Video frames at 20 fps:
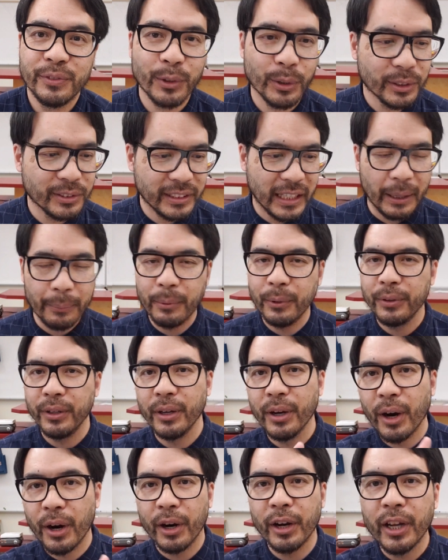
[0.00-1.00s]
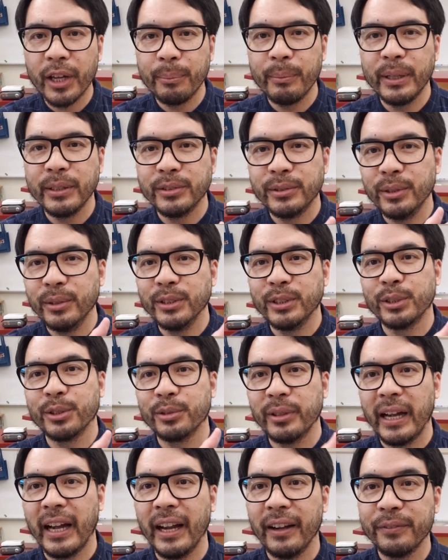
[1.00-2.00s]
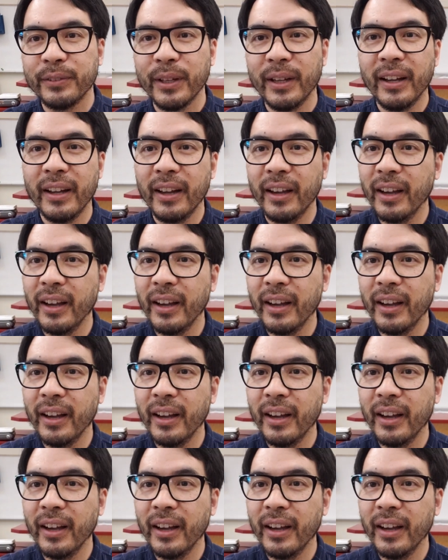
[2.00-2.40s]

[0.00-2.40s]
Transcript: For example, the argument students craft